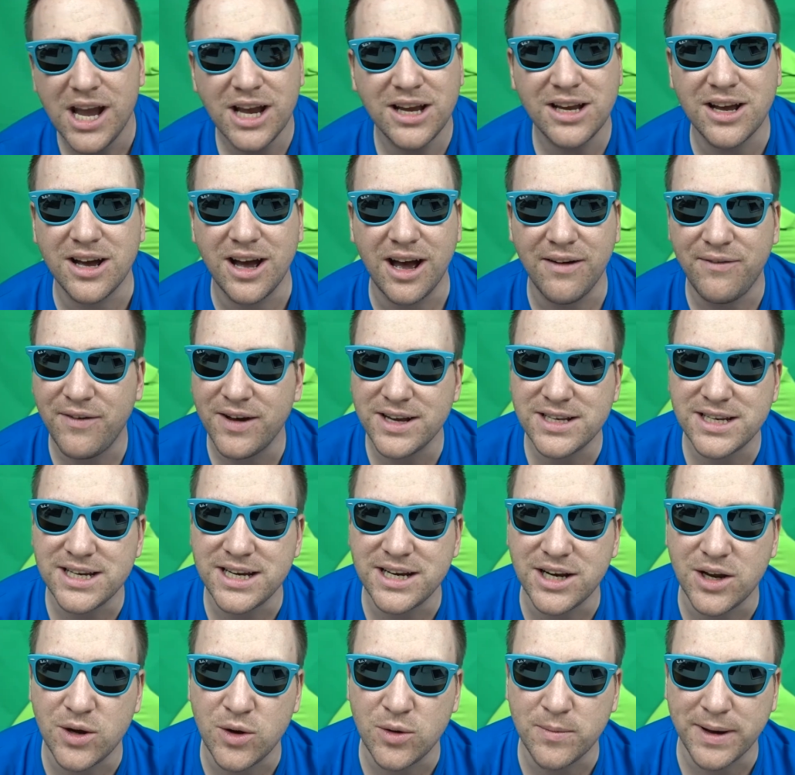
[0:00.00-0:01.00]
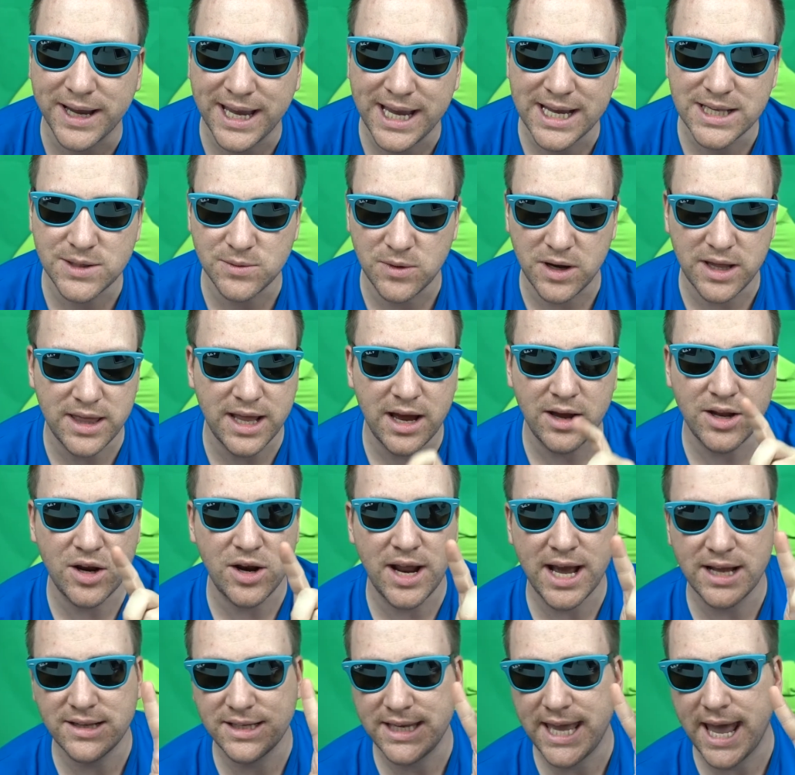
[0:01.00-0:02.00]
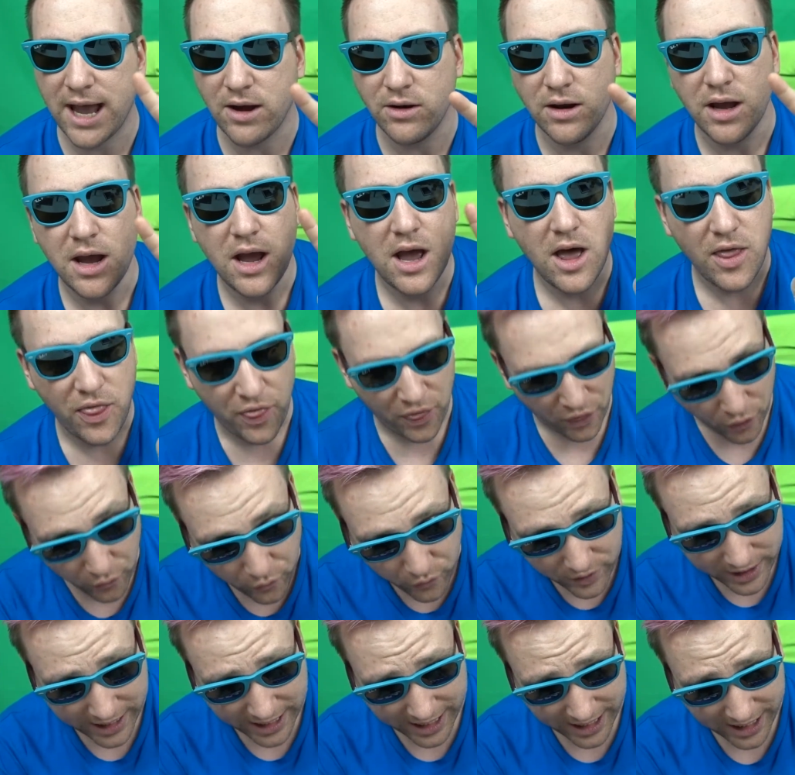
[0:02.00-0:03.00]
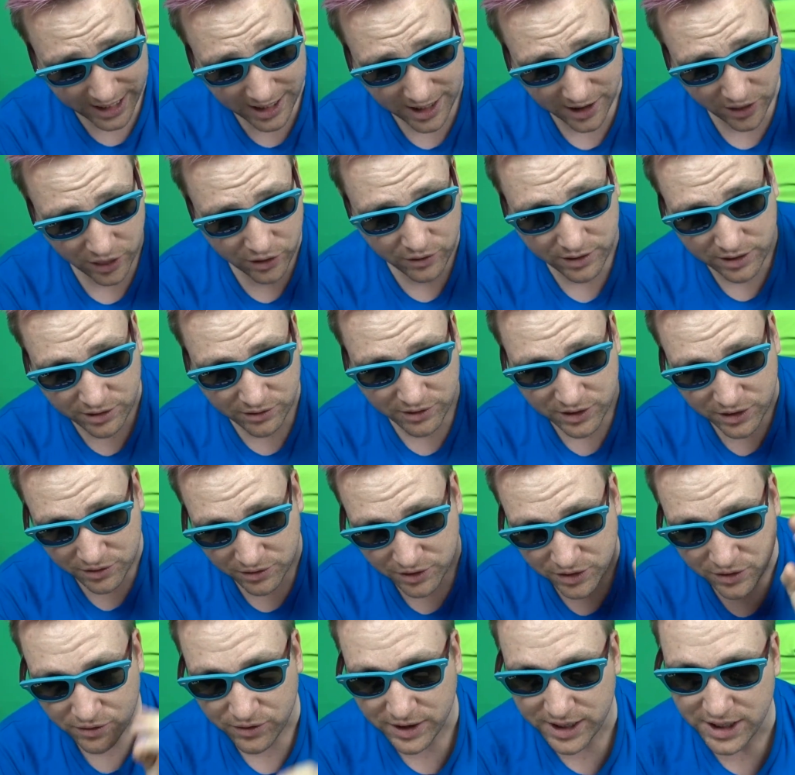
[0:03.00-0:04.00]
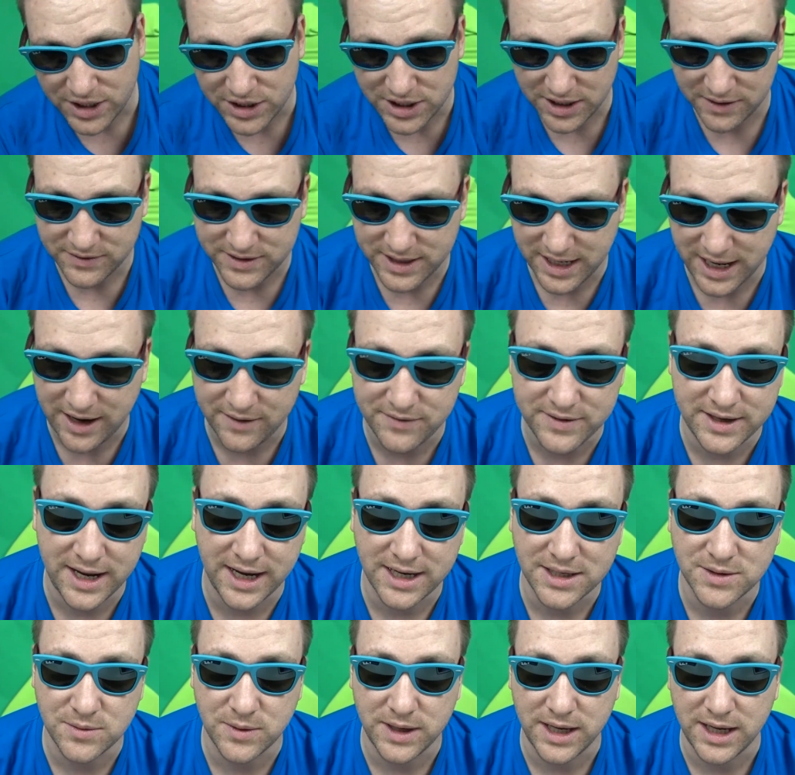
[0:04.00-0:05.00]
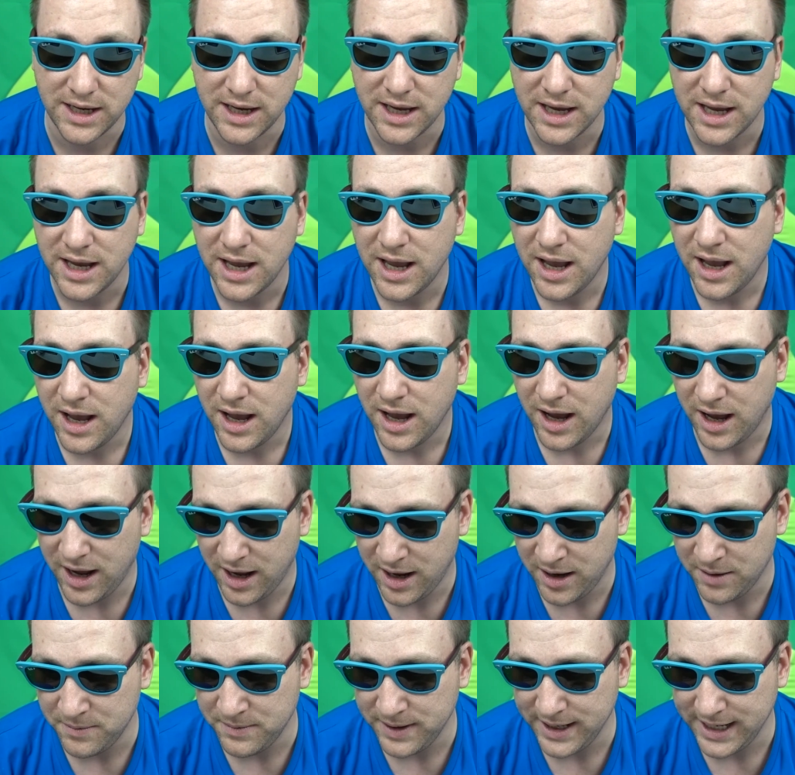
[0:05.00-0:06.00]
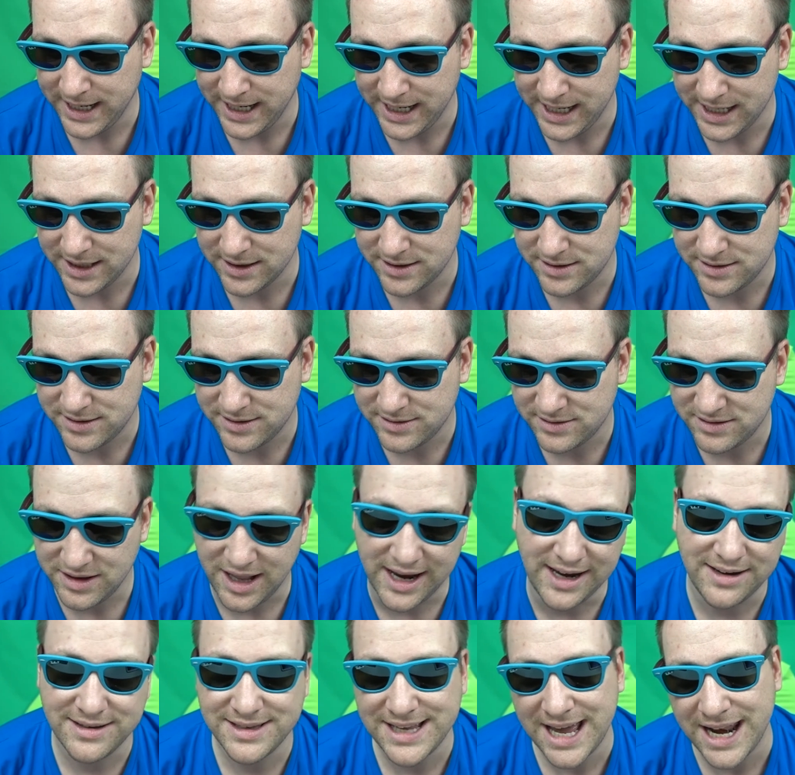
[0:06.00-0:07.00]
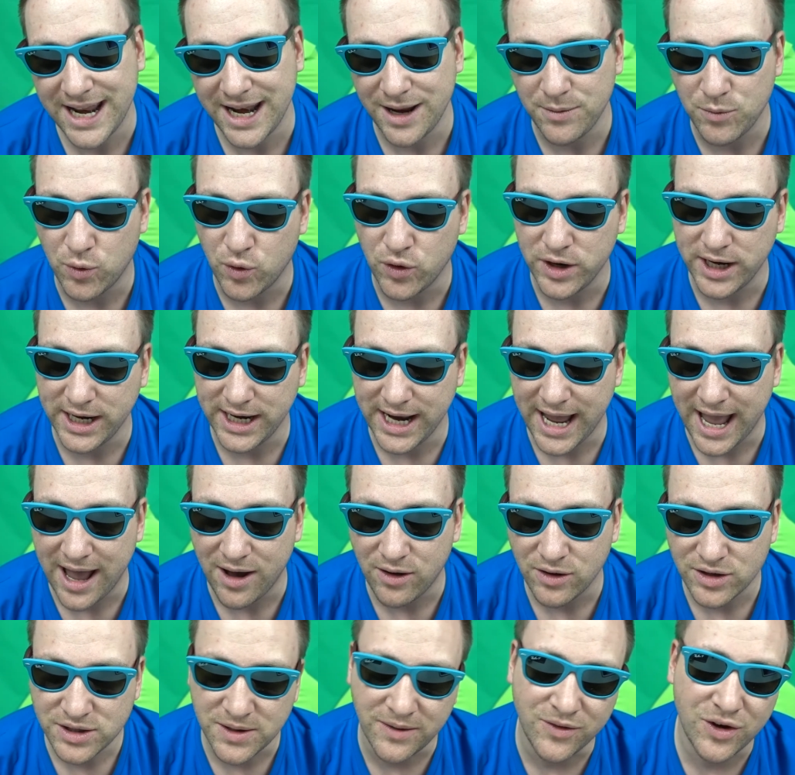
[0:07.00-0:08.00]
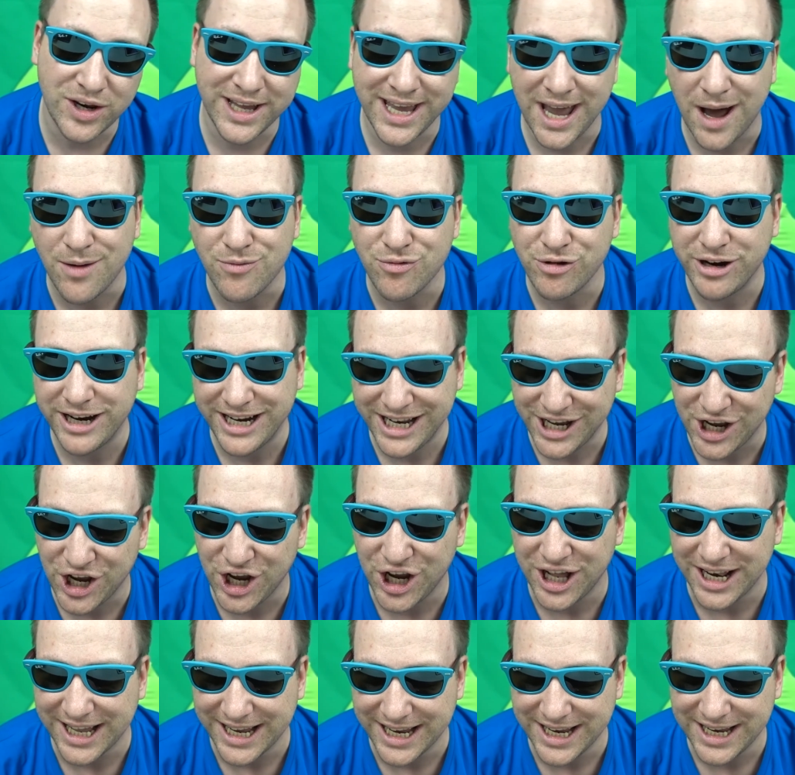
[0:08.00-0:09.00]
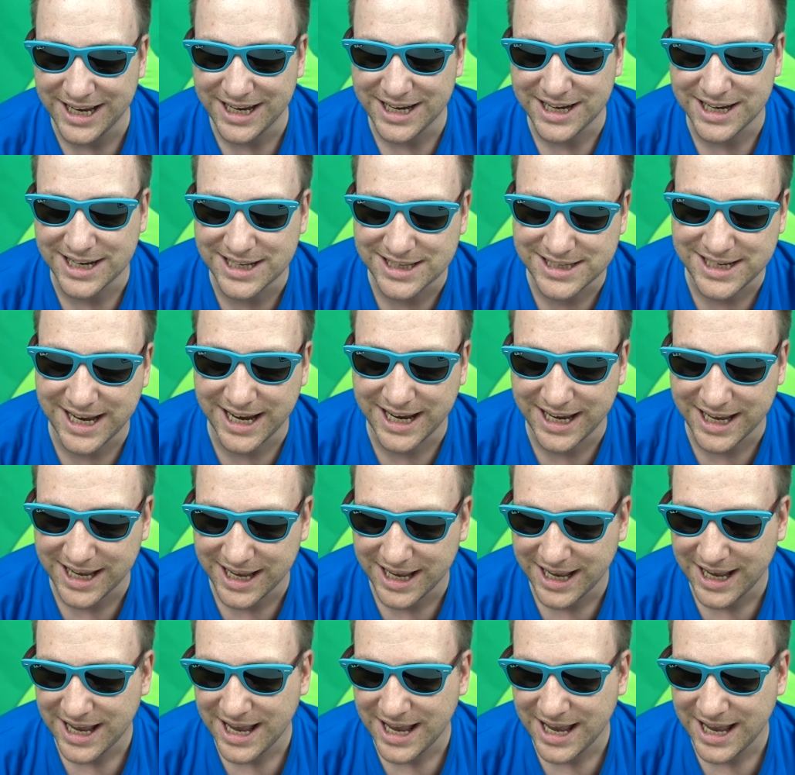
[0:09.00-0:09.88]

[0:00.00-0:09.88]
God, first I didn't know who my kids were, and now I don't know how to count. Three shifts left next week. It's like Saturday morning now, so I've got to get up really early and take